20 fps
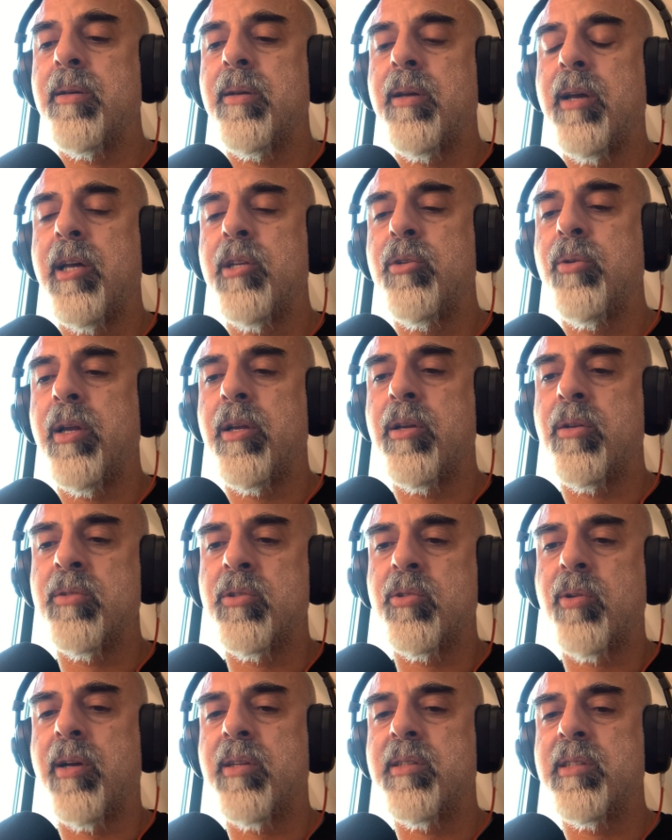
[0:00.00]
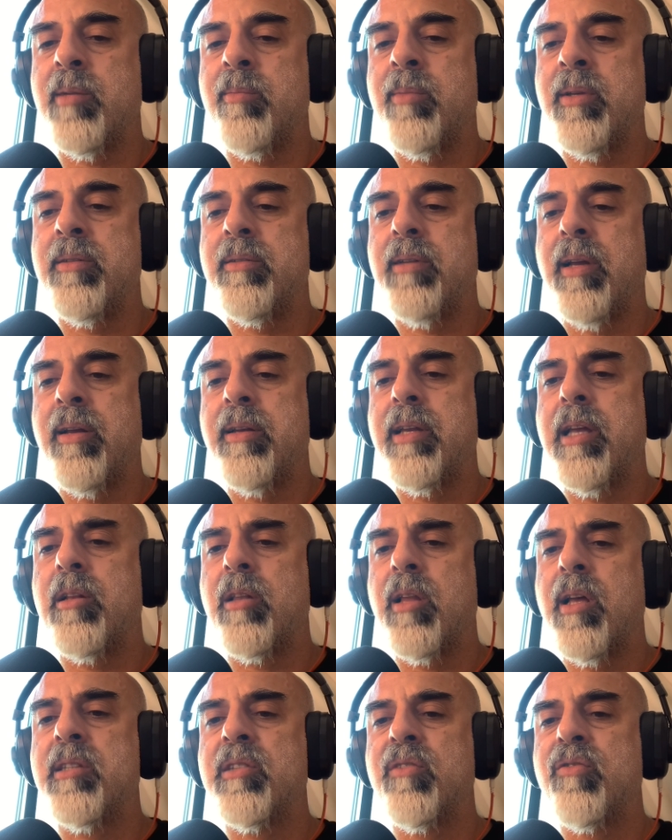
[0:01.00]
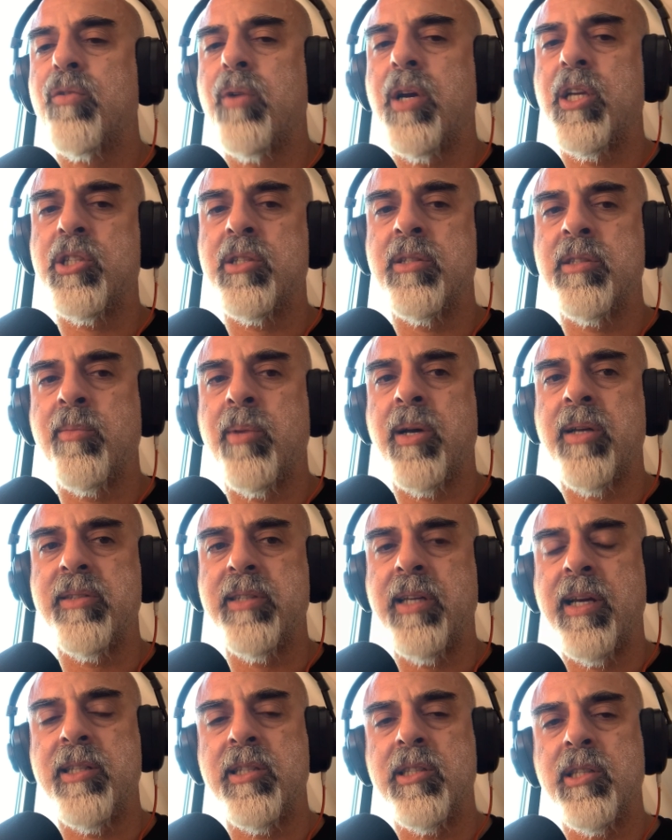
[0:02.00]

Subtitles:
How do I construct them? And I get lots of questions about that.